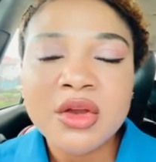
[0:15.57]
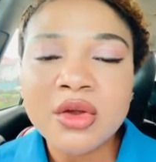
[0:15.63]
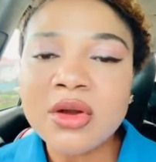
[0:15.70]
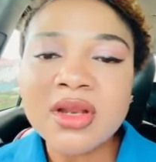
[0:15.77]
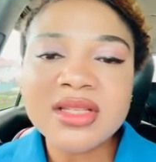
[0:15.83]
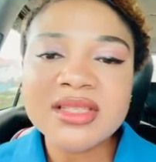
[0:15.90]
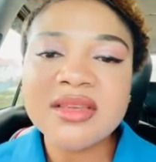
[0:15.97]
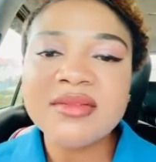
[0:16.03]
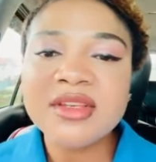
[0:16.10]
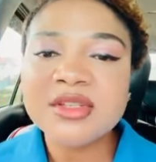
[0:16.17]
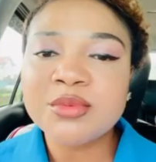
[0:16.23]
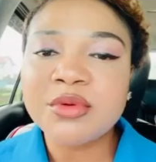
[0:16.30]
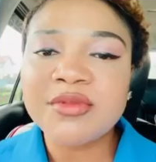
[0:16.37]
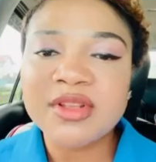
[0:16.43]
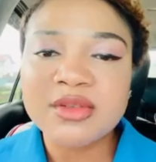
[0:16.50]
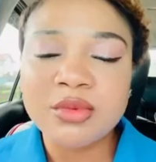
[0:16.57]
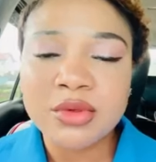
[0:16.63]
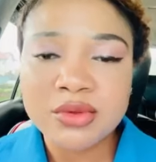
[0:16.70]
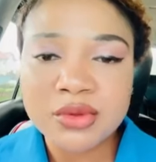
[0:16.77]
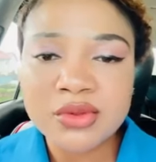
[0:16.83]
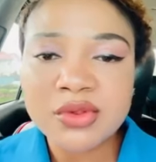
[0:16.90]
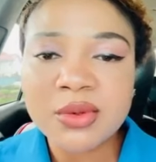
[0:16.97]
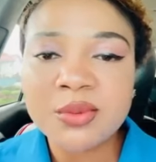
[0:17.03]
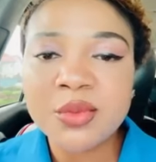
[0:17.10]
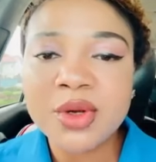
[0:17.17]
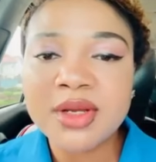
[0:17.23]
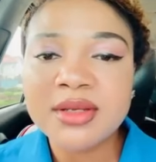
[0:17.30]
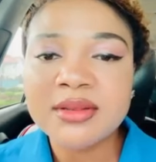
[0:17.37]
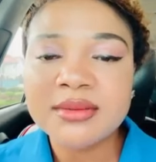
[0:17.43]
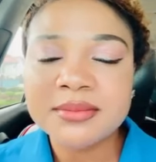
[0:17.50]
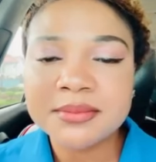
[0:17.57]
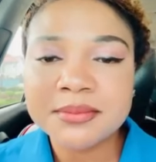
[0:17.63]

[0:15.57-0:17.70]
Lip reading: God is giving this prophetic word to someone.